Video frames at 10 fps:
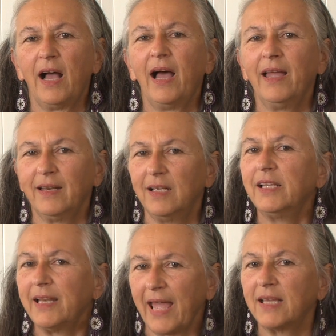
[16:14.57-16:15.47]
I
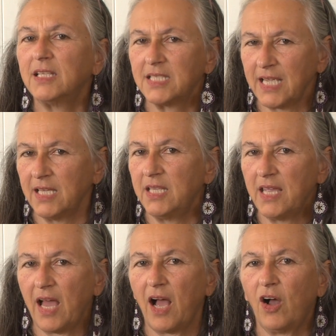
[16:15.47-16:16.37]
really like this
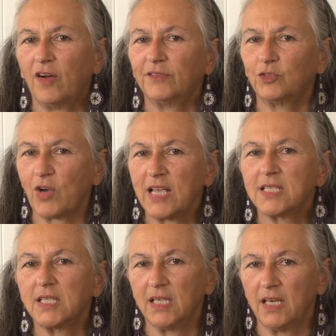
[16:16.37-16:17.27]
idea of
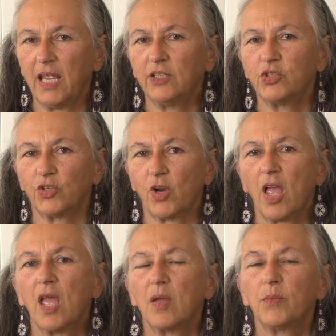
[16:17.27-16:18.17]
trusting nature,
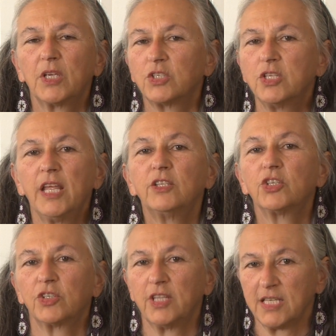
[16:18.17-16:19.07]
because
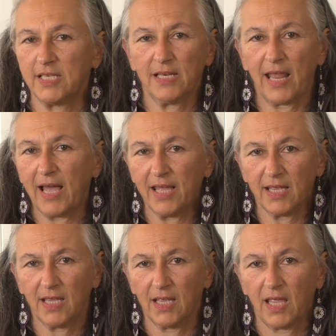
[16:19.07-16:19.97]
nature doesn't
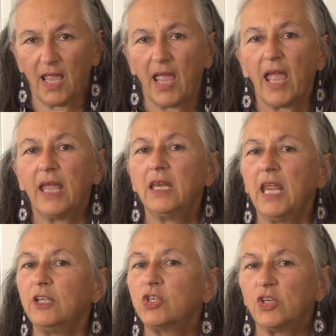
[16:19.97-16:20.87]
lie. And
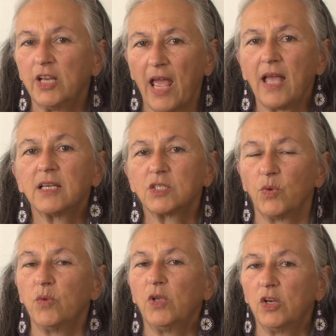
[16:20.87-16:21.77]
nature in us,
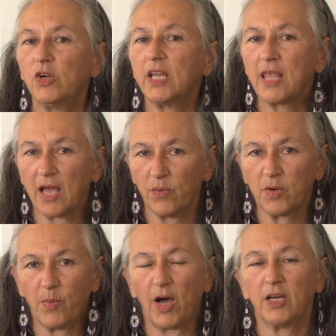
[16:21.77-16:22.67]
when we look at
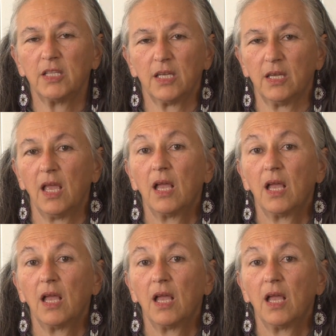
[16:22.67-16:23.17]
our body,